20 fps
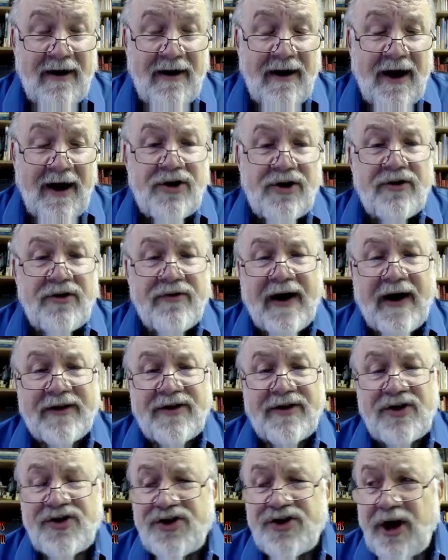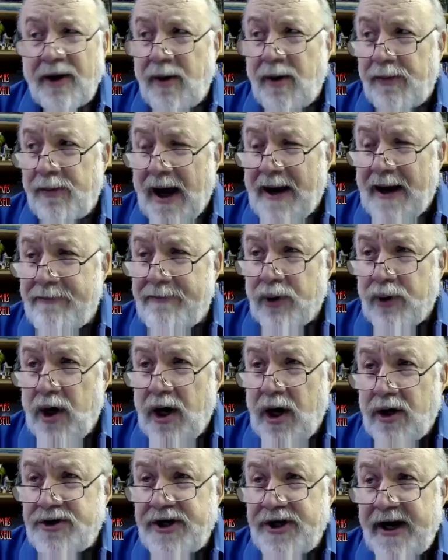And then you got these double-blind
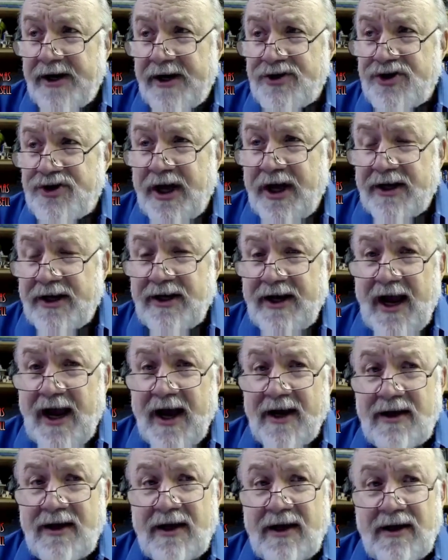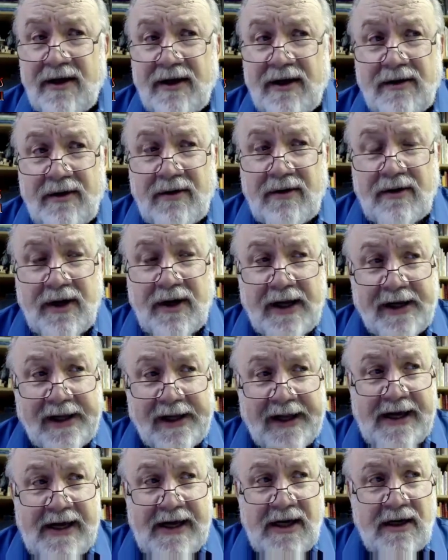prayer tests that Candy and
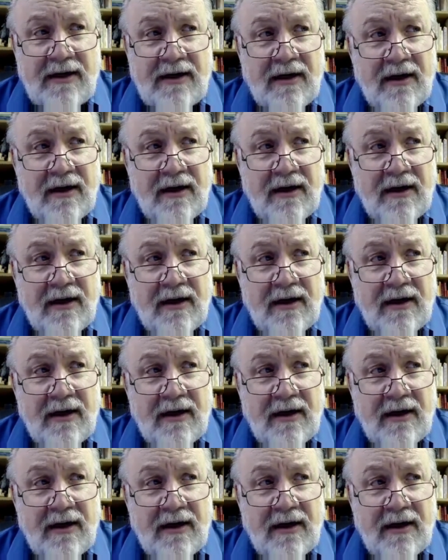Lee,